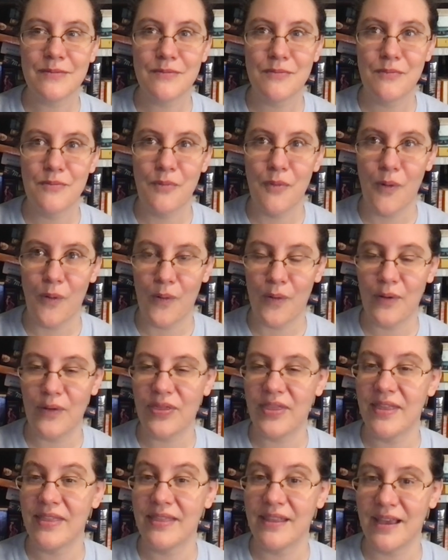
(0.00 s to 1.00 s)
more
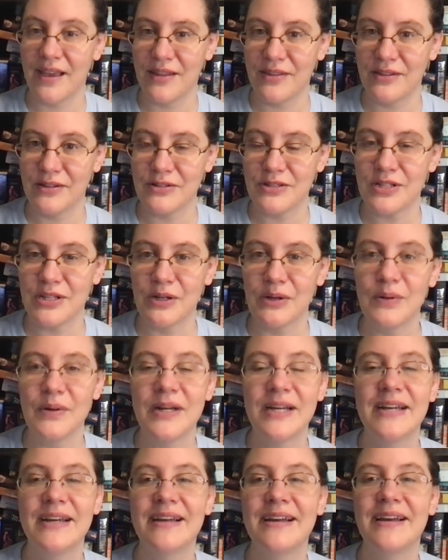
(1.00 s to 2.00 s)
than the other two.
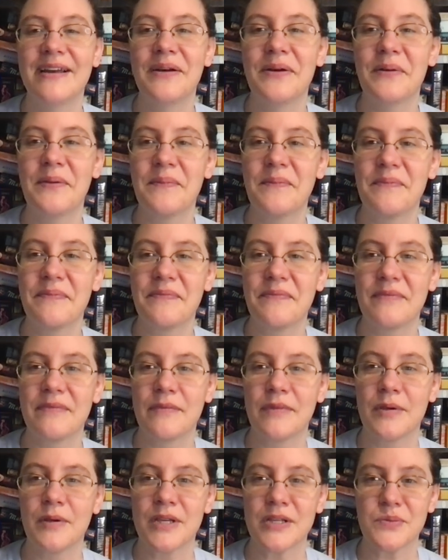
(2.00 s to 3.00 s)

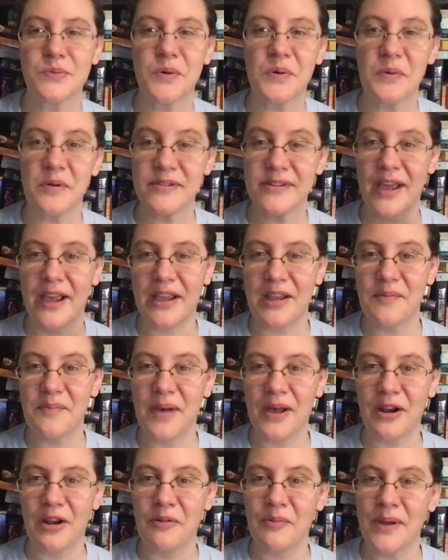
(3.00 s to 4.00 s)
Because when we are talking
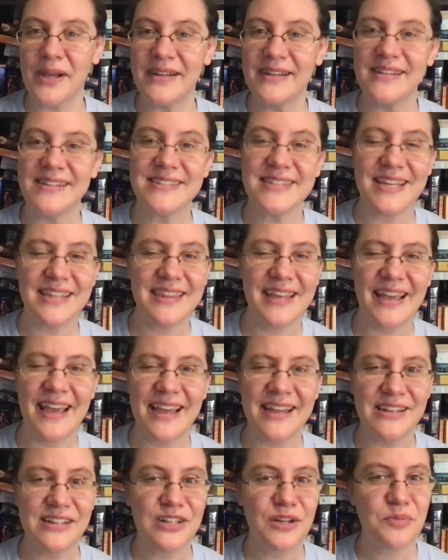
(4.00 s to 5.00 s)
about our ratings, I think I
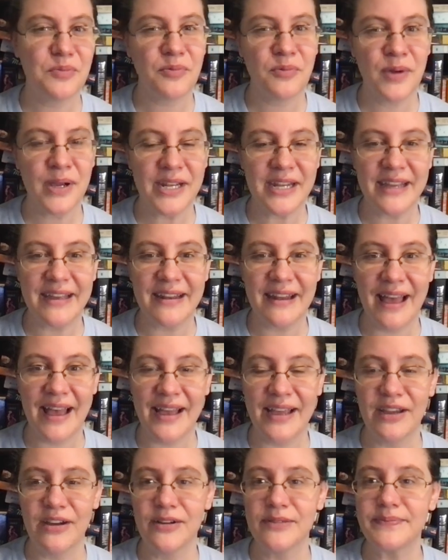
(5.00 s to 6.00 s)
ended up rating it
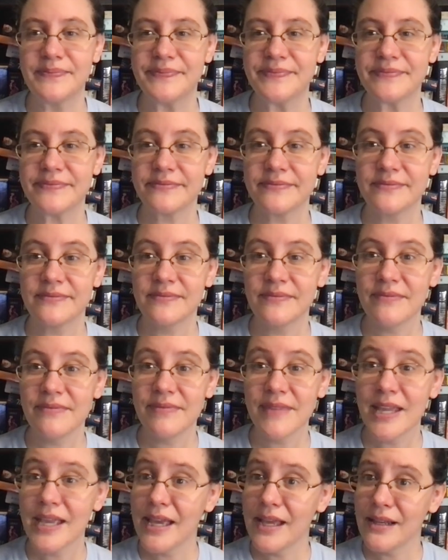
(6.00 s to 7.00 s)
higher.
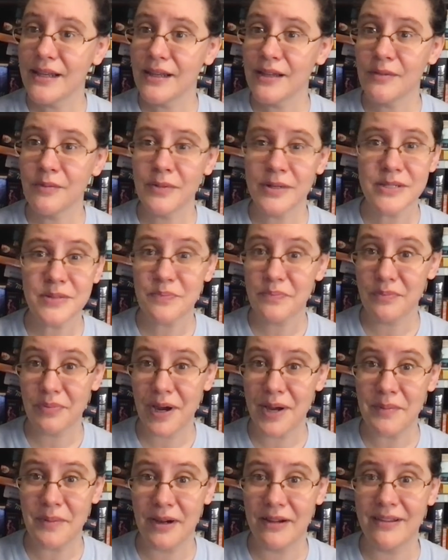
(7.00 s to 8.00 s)
And it was
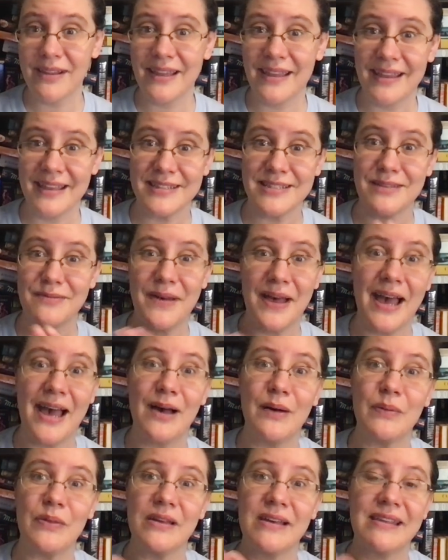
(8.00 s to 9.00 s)
primarily because of
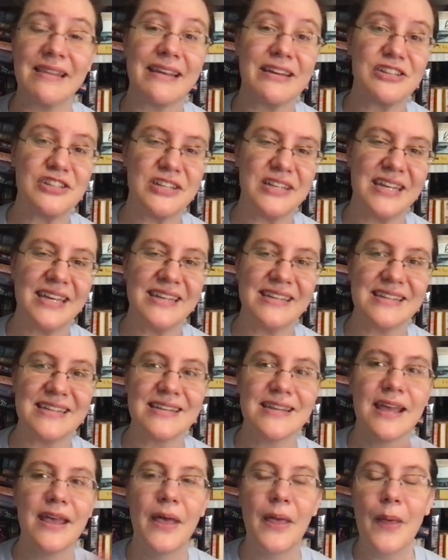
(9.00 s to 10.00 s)
how the collection
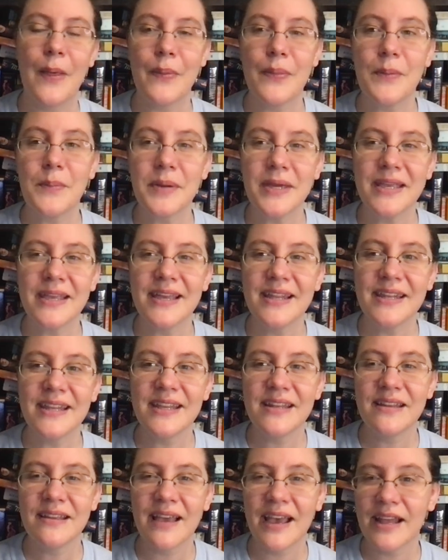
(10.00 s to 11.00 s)
ended. The
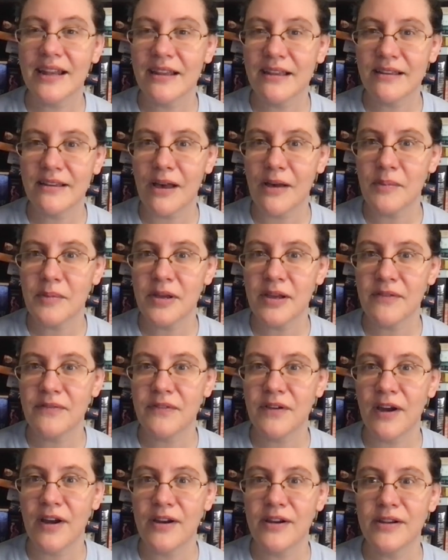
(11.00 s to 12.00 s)
beginning kind of caught me off
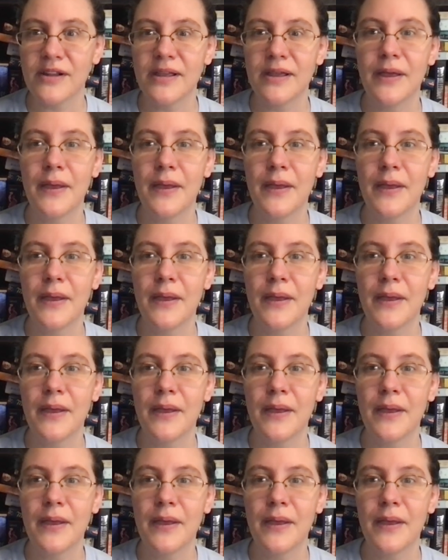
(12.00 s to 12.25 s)
guard,